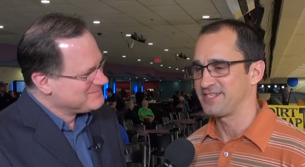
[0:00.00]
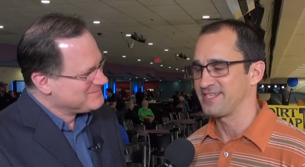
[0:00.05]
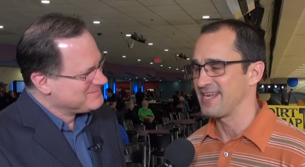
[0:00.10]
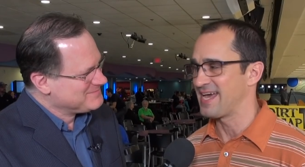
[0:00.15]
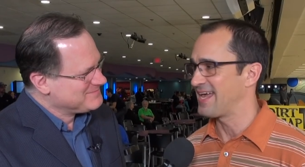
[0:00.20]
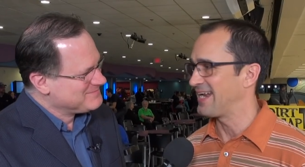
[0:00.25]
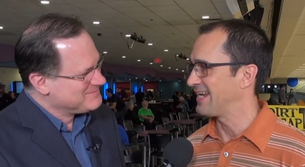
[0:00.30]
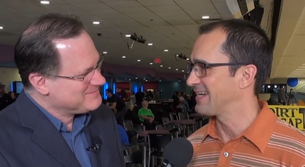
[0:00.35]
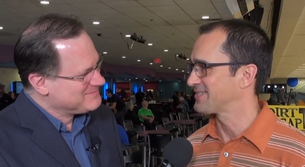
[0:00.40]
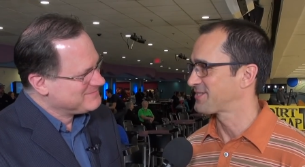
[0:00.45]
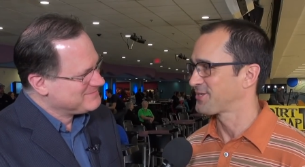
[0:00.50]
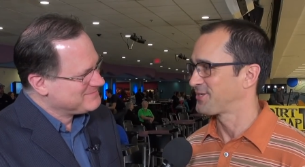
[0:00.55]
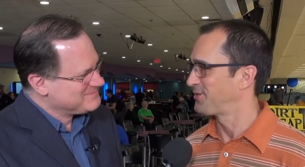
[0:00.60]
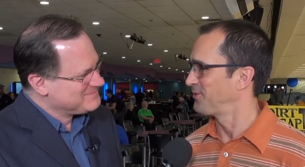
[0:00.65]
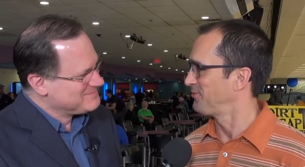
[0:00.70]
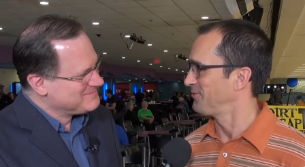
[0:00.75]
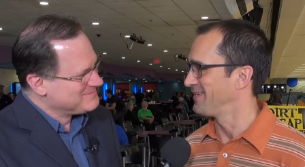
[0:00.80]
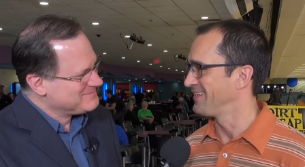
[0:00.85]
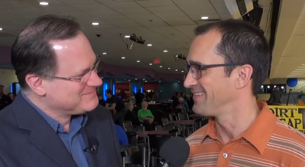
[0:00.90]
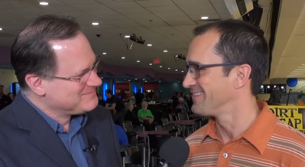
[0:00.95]
Speaker 1: just not
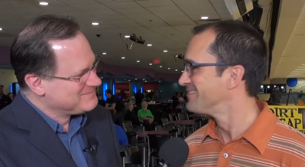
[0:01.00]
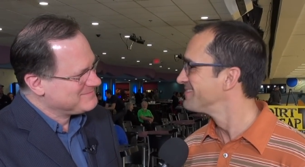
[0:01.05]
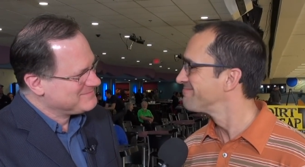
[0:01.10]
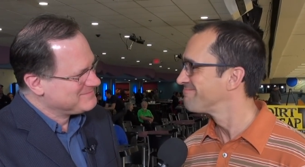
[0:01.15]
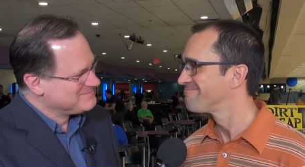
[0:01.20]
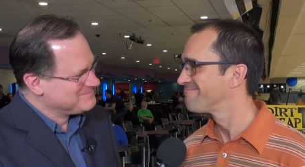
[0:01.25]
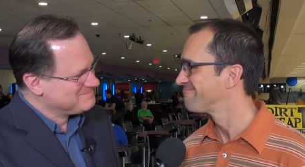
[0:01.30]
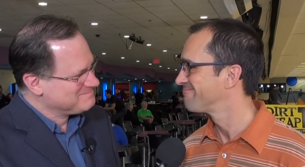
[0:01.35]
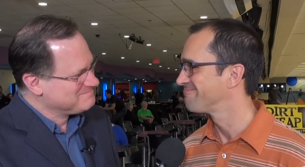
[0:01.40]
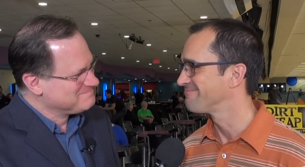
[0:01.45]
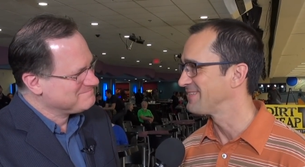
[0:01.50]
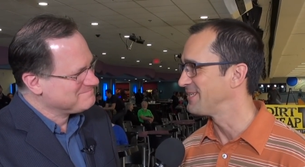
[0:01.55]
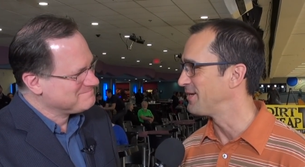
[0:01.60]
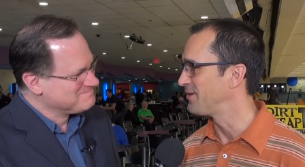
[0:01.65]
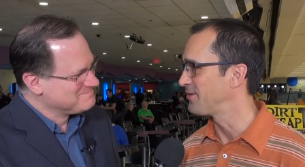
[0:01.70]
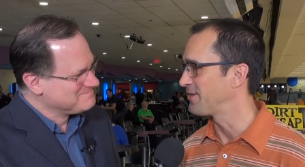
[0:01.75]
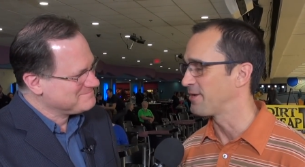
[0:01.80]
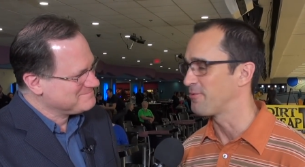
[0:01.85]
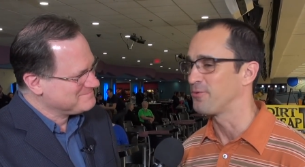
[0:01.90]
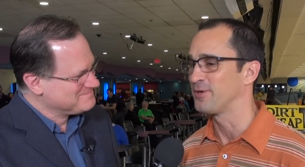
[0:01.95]
executing. You
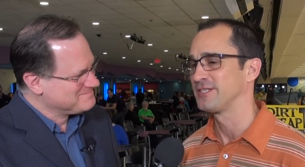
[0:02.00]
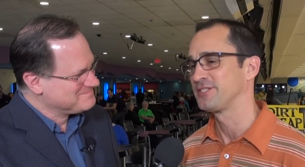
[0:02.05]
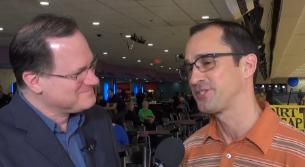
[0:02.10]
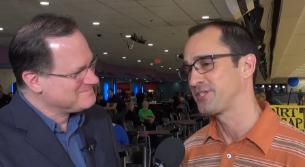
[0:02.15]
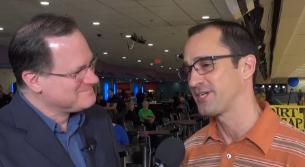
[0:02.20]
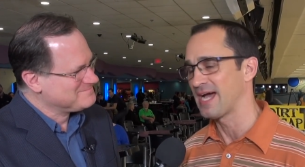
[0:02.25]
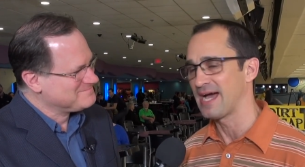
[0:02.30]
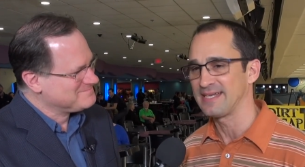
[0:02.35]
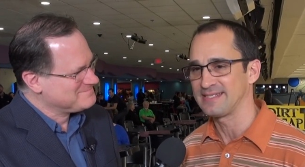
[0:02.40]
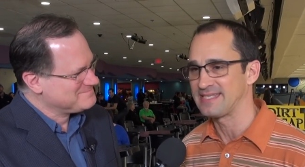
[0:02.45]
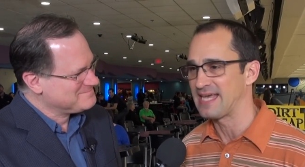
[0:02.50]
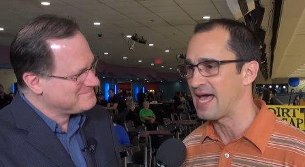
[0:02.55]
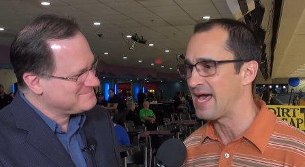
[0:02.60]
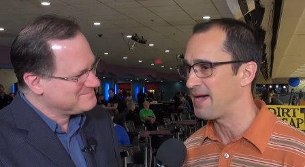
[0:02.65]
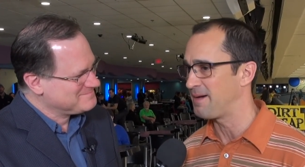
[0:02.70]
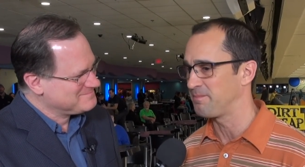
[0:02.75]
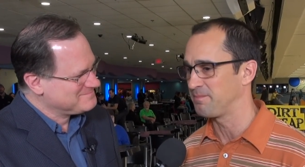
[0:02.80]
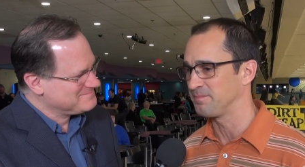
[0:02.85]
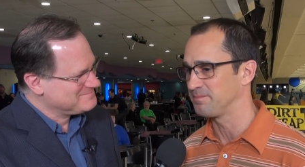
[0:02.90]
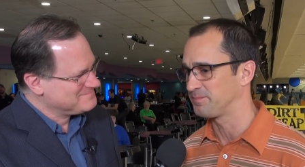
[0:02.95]
know, that one shot.
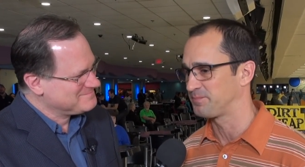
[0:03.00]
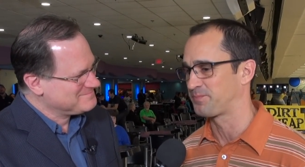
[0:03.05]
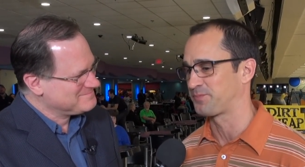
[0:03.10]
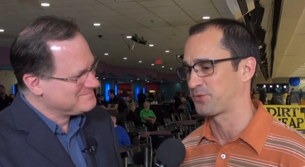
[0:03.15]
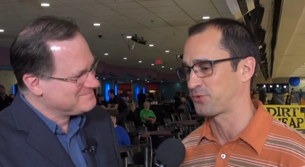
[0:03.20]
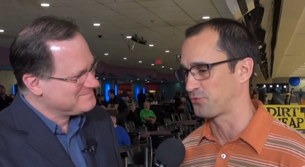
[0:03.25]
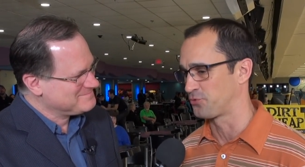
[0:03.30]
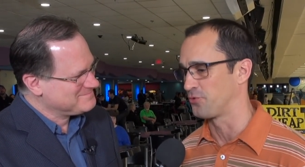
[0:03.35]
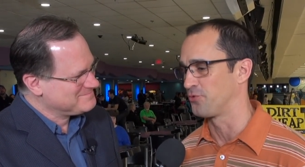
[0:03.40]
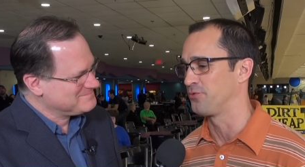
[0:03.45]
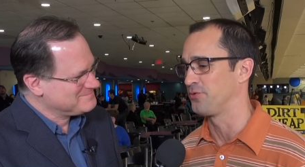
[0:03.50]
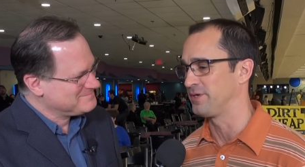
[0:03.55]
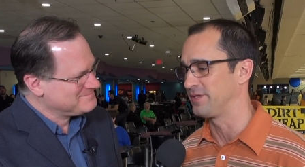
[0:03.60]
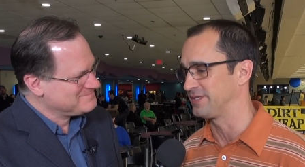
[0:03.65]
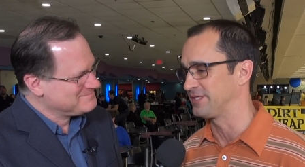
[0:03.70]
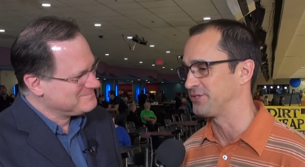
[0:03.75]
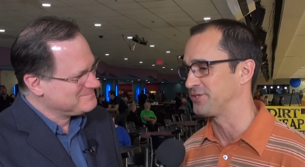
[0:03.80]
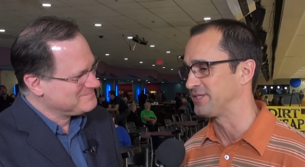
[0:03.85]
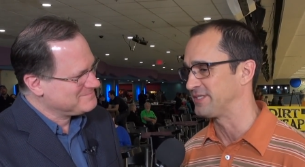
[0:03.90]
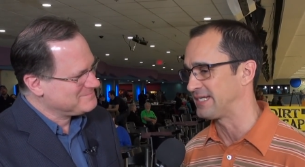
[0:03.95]
Tom threw a
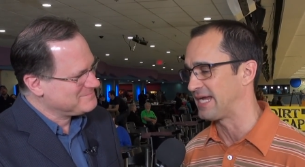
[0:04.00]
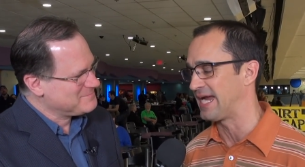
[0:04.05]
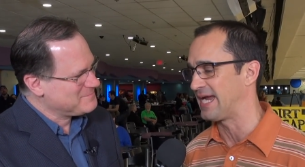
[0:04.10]
really good